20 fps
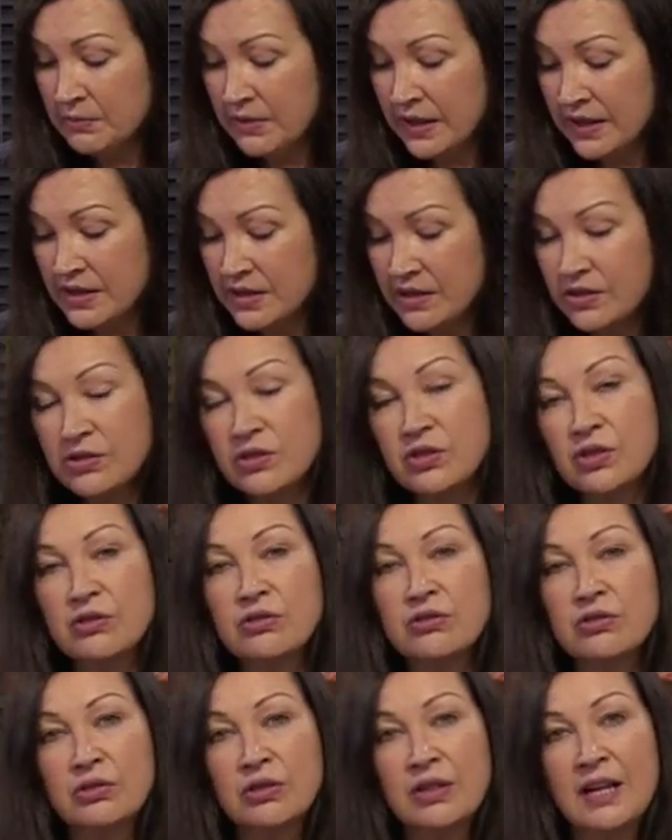my son to
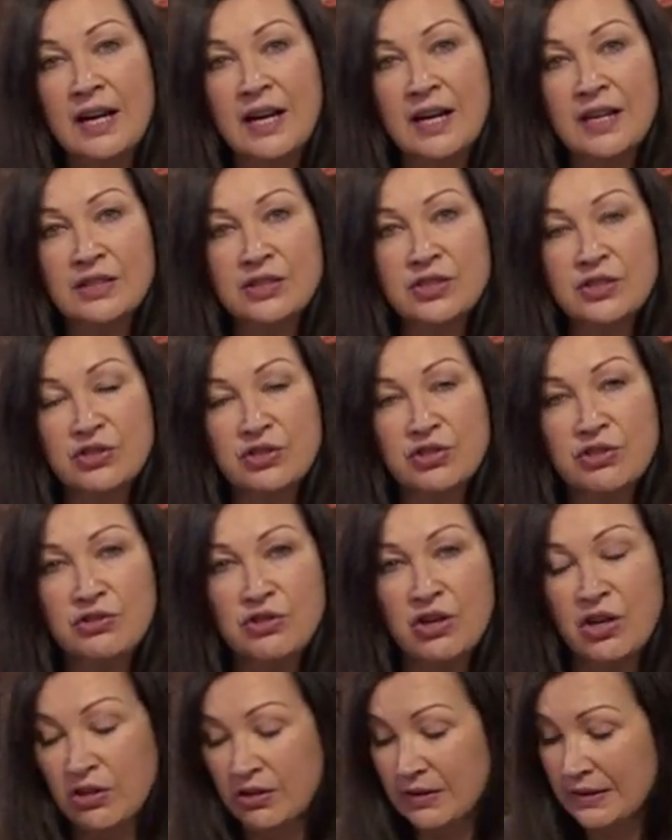grow large and
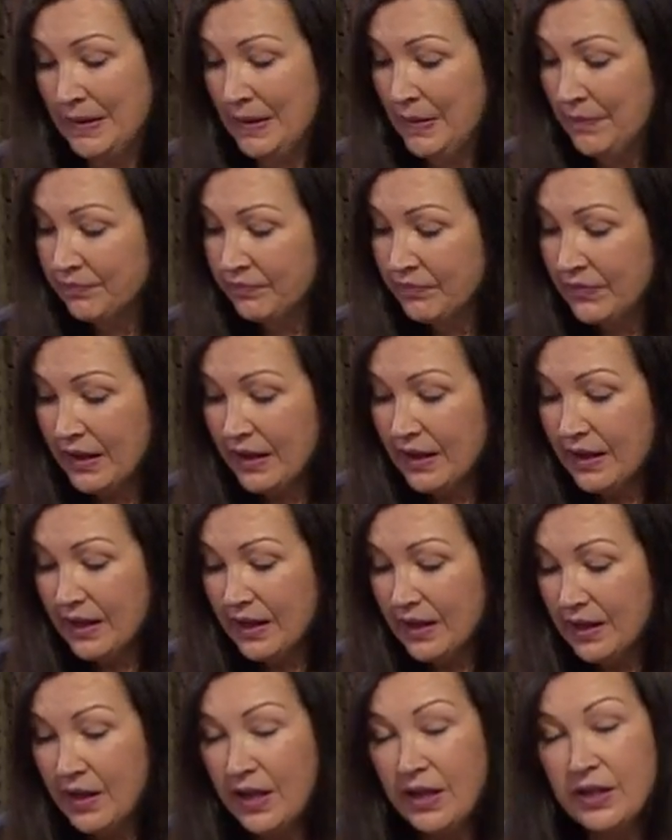strong.
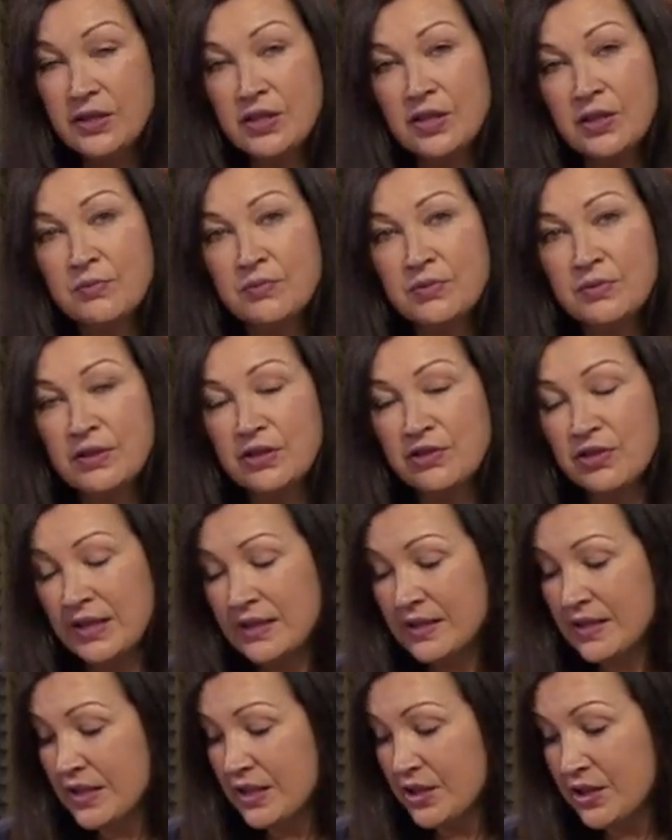In some
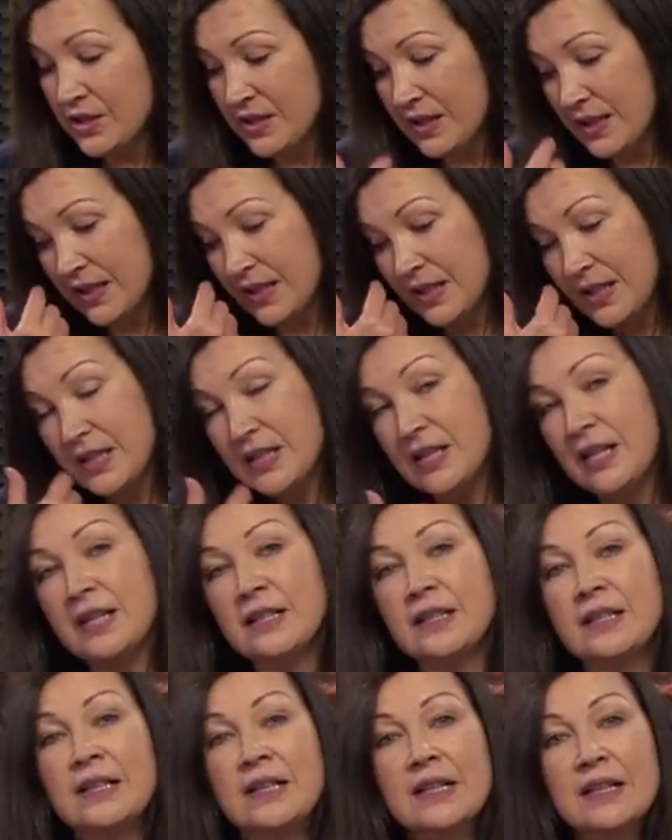translations, it says
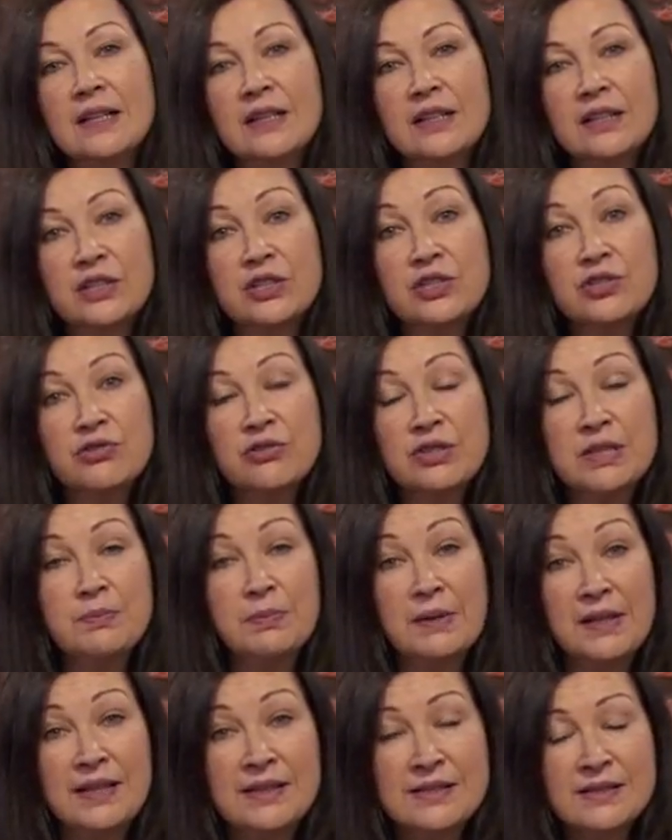like a tree
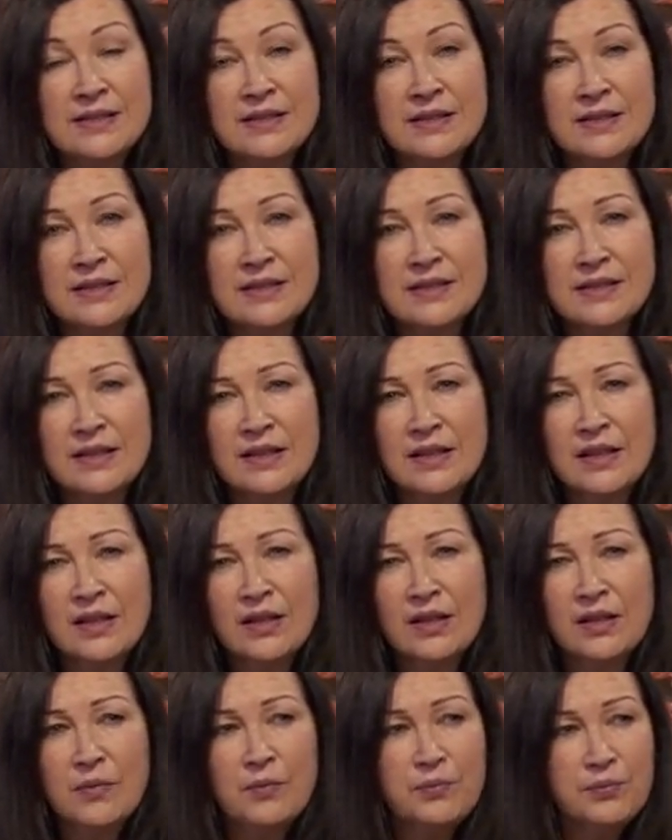planted,
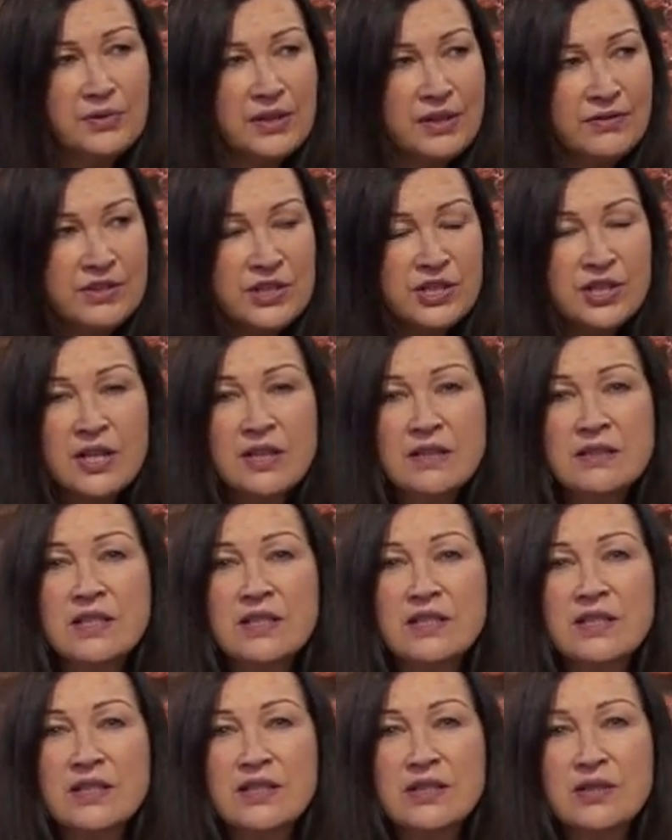giving shelter
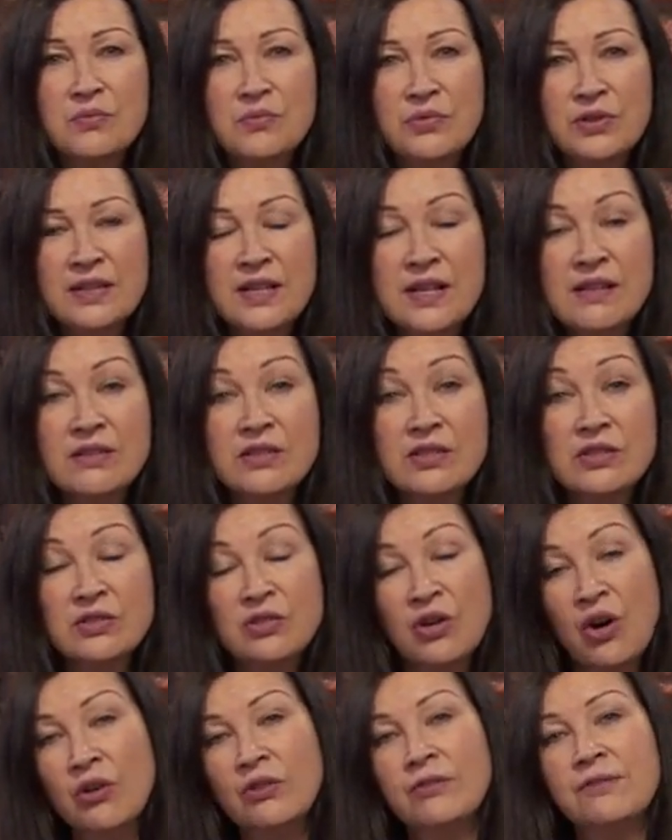to someone else,
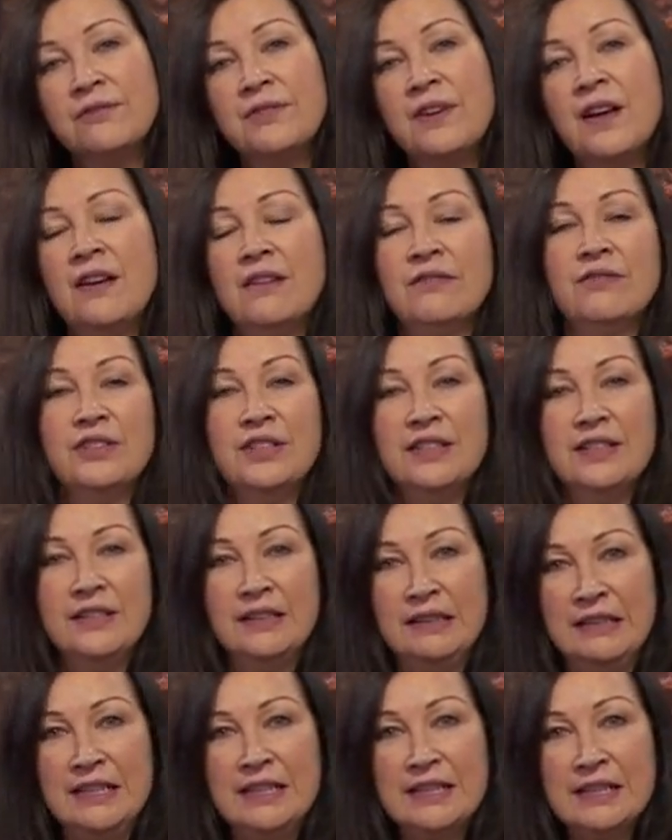not forever
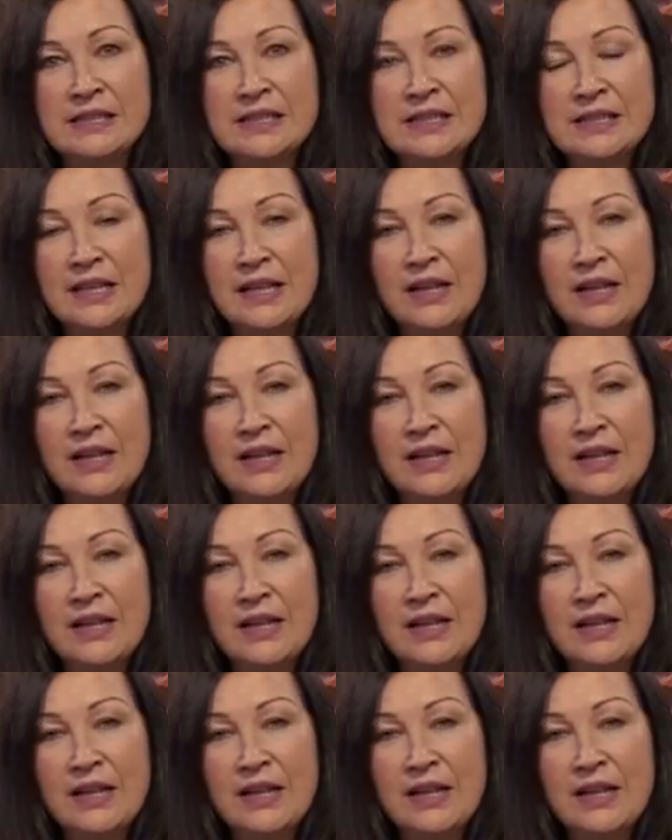in need.